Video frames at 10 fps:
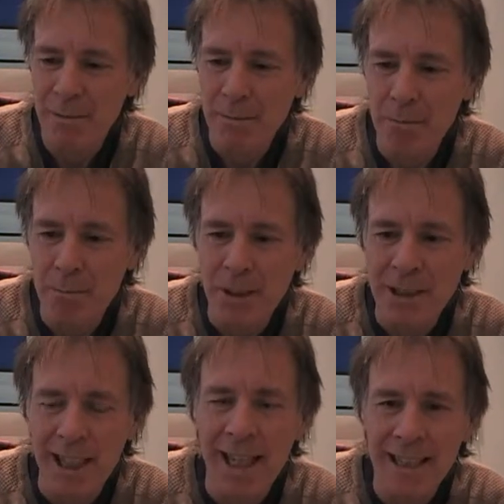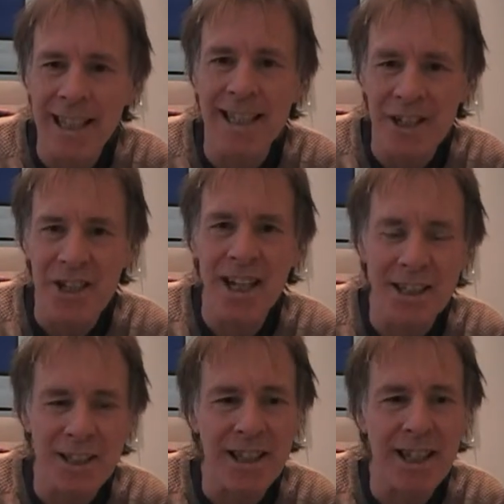But I had that
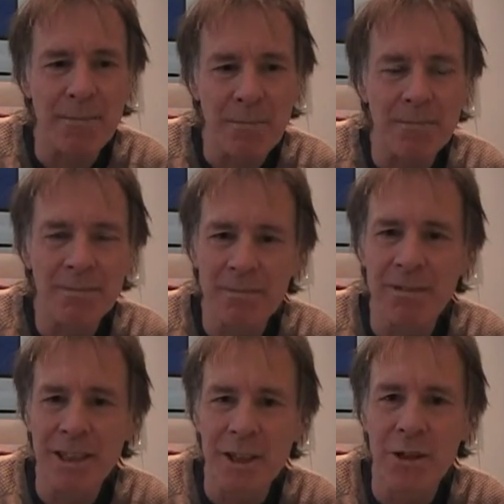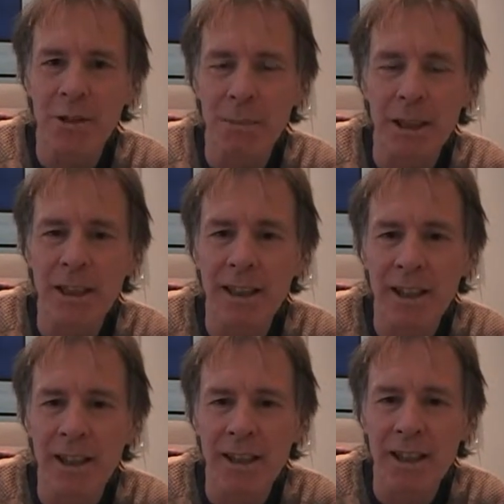sense that this could be
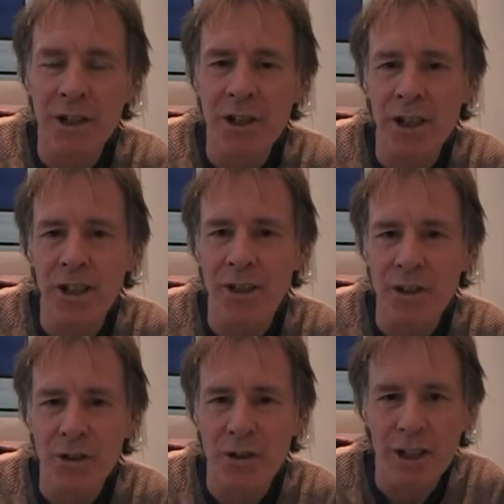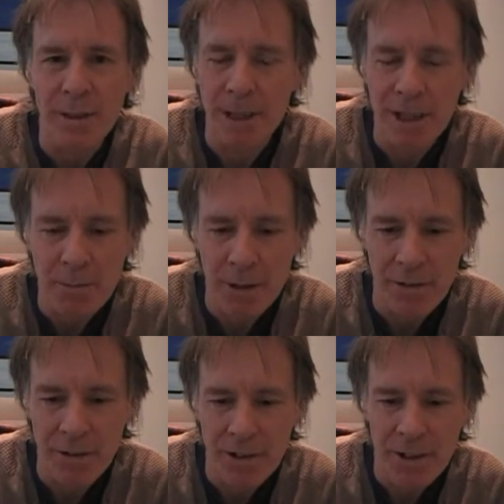a shared dream
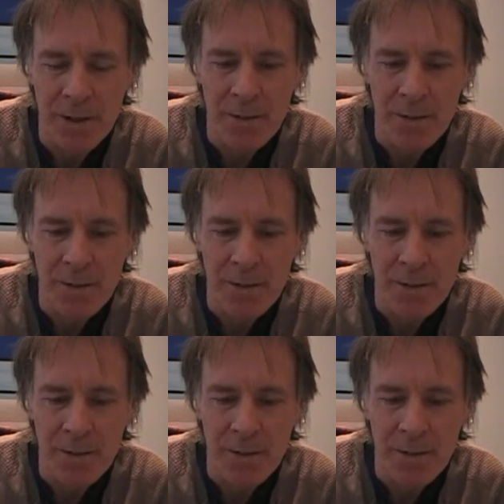experience.